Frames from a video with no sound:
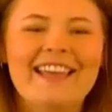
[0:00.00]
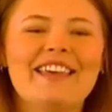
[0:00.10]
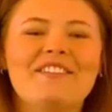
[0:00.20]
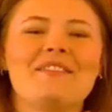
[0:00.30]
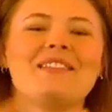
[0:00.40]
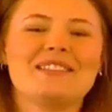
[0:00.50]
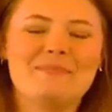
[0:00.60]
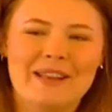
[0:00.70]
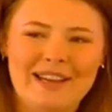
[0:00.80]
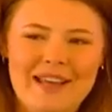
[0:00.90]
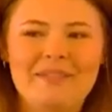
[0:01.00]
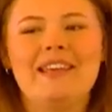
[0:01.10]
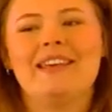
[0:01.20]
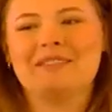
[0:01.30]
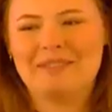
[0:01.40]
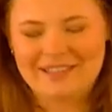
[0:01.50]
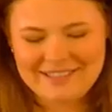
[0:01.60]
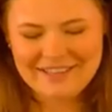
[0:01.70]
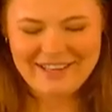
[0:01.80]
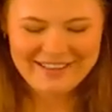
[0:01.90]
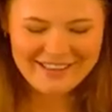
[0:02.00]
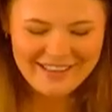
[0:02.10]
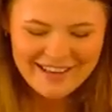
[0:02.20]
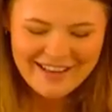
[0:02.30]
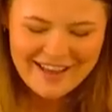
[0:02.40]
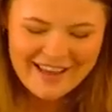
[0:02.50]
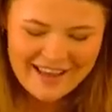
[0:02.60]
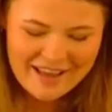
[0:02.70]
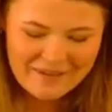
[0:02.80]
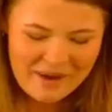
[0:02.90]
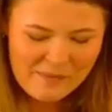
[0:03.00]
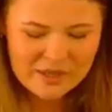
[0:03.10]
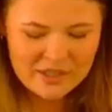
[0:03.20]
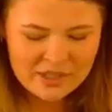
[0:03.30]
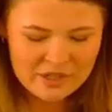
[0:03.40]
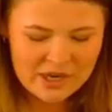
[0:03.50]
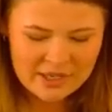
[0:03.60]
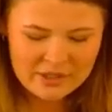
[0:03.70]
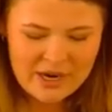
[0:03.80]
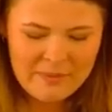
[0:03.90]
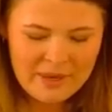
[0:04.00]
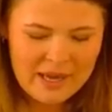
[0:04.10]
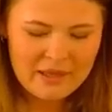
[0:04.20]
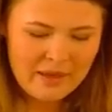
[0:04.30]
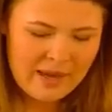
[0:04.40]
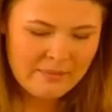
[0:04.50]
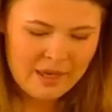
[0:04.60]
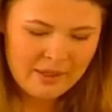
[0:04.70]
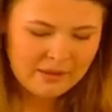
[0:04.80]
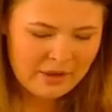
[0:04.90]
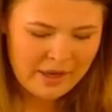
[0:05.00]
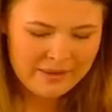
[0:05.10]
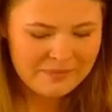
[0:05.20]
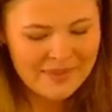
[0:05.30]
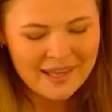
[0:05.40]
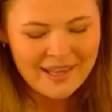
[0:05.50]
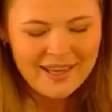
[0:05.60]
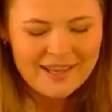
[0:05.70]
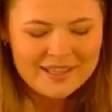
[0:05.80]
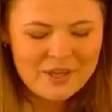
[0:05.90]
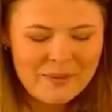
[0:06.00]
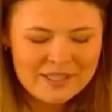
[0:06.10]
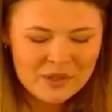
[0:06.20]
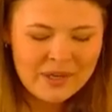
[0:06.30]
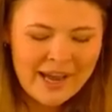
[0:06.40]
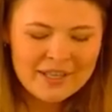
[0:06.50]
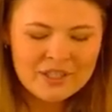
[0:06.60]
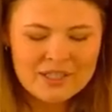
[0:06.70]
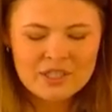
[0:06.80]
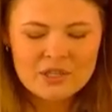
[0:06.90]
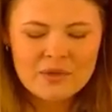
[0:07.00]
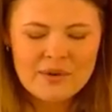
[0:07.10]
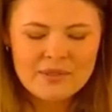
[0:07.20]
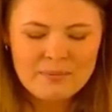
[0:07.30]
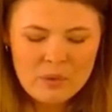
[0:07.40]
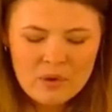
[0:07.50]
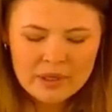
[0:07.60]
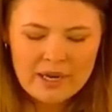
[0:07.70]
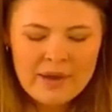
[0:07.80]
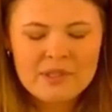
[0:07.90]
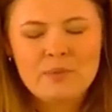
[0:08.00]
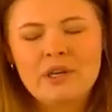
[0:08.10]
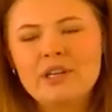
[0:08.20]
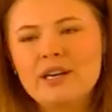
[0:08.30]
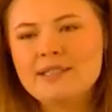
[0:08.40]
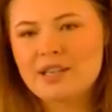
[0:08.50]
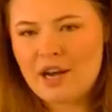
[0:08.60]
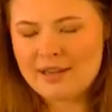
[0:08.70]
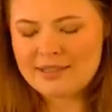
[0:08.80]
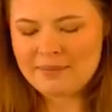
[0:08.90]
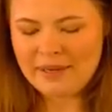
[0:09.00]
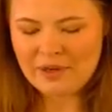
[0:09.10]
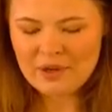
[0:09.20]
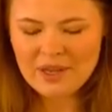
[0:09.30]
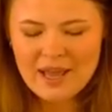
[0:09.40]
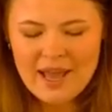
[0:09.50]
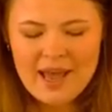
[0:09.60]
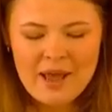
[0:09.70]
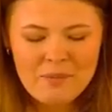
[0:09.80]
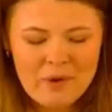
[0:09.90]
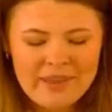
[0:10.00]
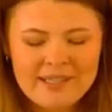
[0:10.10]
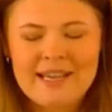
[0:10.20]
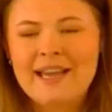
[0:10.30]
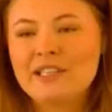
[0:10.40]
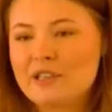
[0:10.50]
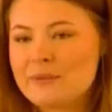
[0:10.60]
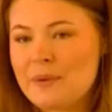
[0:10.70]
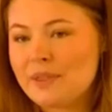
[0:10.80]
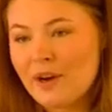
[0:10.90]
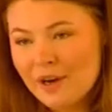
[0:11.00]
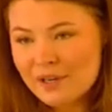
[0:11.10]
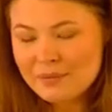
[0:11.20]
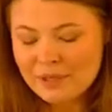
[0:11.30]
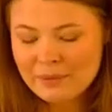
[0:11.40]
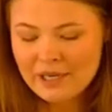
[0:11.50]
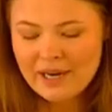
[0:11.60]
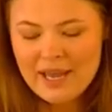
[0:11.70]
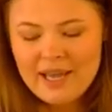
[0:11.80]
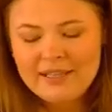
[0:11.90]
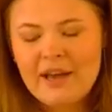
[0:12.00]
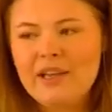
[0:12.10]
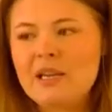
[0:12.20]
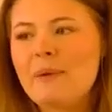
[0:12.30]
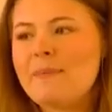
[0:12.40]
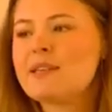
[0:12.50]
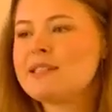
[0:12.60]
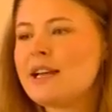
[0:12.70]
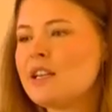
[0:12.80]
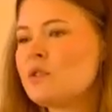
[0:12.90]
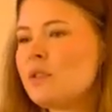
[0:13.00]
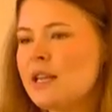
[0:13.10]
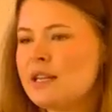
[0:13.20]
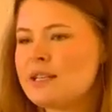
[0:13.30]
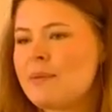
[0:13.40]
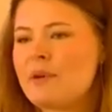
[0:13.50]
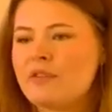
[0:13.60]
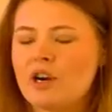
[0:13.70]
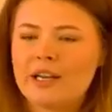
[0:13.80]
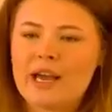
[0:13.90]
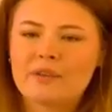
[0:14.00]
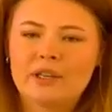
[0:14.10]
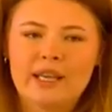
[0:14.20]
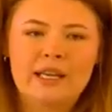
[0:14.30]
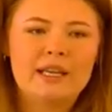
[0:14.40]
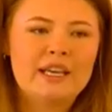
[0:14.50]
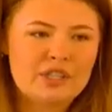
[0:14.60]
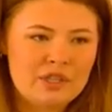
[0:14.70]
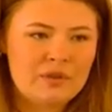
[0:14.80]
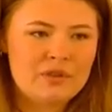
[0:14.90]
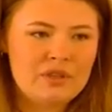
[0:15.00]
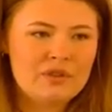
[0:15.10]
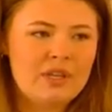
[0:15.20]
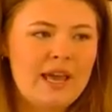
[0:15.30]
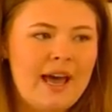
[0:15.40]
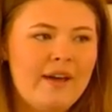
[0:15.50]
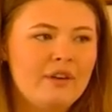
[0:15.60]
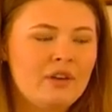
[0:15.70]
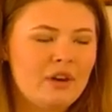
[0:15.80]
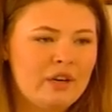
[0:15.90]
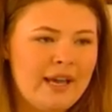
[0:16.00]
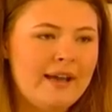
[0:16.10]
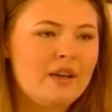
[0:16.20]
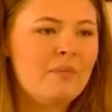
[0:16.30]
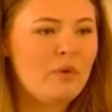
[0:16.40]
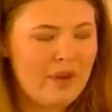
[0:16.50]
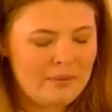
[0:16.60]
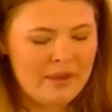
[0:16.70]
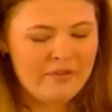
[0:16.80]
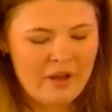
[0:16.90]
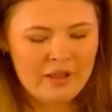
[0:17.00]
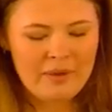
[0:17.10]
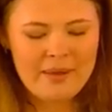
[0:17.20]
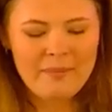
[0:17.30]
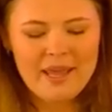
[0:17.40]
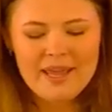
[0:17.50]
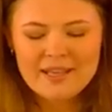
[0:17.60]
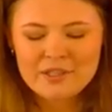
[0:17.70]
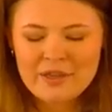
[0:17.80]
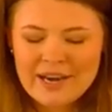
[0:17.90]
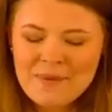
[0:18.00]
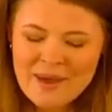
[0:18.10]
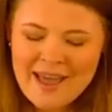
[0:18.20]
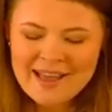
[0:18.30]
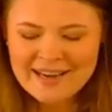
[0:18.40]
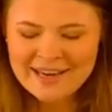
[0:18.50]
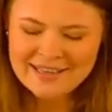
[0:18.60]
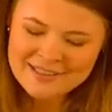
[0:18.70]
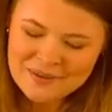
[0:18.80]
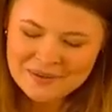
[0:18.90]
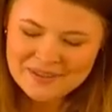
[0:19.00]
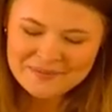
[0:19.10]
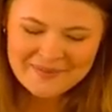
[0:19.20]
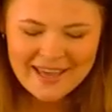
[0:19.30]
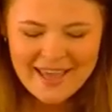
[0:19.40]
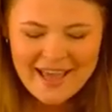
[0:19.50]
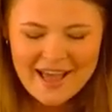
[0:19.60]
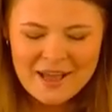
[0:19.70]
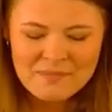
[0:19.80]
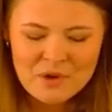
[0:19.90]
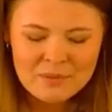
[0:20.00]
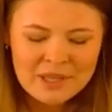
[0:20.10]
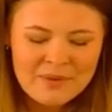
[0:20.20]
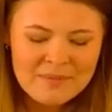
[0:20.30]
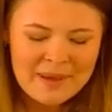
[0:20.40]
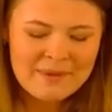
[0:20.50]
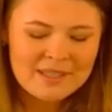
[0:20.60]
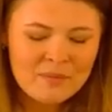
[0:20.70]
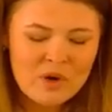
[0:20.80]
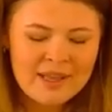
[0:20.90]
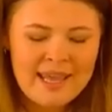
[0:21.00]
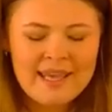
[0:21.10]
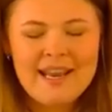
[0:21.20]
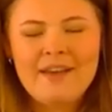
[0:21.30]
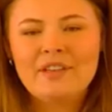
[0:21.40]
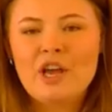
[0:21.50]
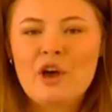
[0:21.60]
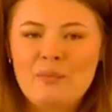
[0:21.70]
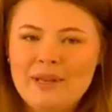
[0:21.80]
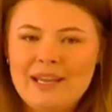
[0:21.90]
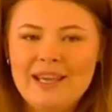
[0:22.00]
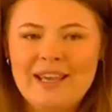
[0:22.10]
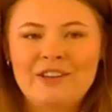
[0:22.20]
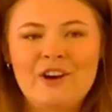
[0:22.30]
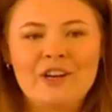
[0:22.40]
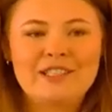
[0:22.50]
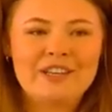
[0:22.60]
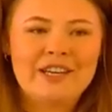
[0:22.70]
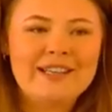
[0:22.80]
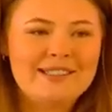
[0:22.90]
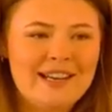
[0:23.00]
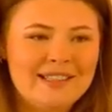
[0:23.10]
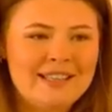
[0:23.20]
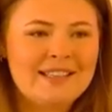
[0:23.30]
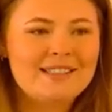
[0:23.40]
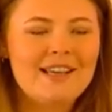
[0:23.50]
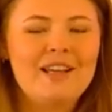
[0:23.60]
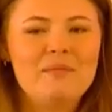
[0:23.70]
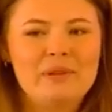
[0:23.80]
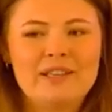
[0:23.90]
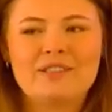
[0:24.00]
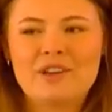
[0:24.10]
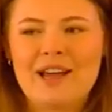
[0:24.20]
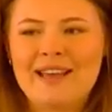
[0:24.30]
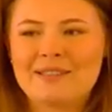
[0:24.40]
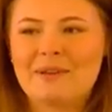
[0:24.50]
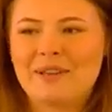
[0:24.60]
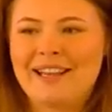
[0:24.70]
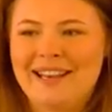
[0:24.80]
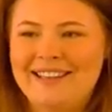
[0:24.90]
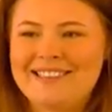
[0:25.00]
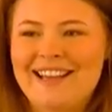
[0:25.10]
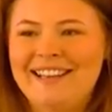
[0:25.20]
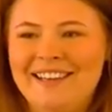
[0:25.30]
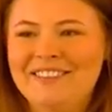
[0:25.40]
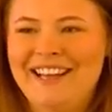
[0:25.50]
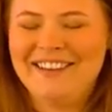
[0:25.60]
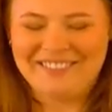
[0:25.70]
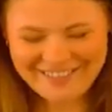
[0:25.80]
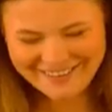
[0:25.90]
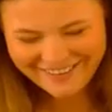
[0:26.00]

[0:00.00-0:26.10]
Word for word: I give him the speed it up. He gives me the slowdown. down. Um, I'm also going to try not to cry, but I, I might. Okay. So my story actually starts when I was born. I was born at Christ Hospital, um, where they diagnosed me with a heart murmur. Now, any babies diagnosed with any type of cardiac-related issues usually have a cardiac appointment follow-up. So then I went at nine days old. Um, normally when babies are born, they can have an opening in their arterius ductus. Please do not ask me what that is. I don't know.